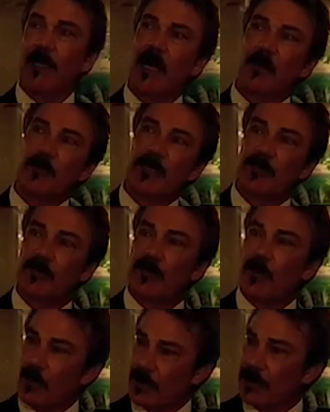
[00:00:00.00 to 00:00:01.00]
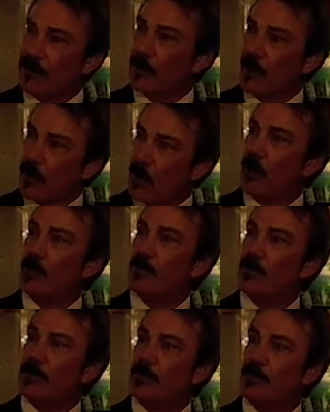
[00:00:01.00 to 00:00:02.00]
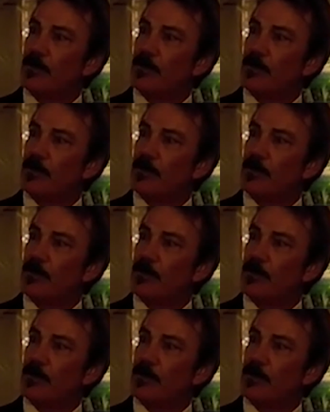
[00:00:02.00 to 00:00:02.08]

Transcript: only allowed me into her, into her home,